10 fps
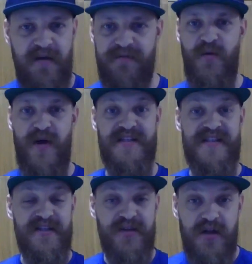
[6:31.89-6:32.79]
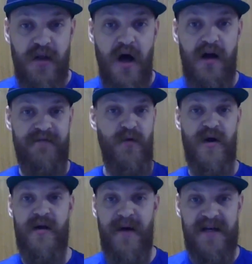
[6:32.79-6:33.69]
if you want to sizzle along, if you
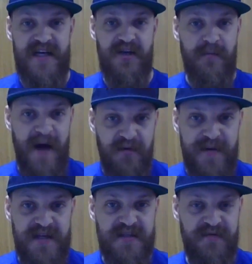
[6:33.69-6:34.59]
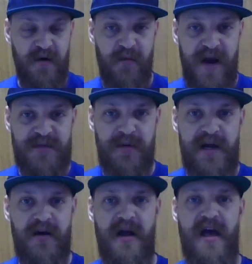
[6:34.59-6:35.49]
want to buzz on your mouthpiece, if you're a brass
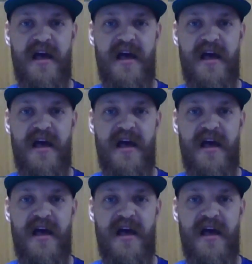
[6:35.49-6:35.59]
player,